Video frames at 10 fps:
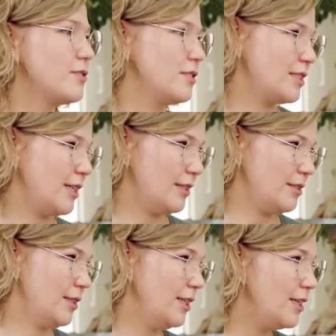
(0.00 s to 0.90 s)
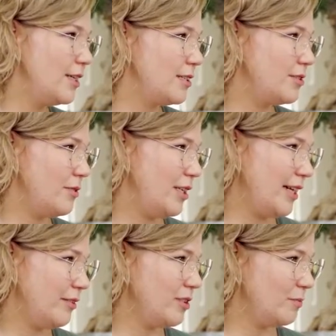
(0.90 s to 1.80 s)
to start to the
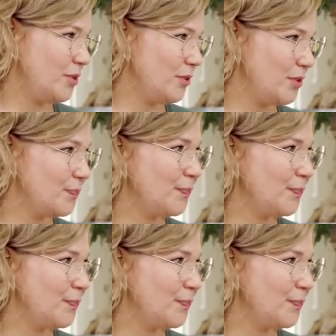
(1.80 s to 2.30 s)
auto mode,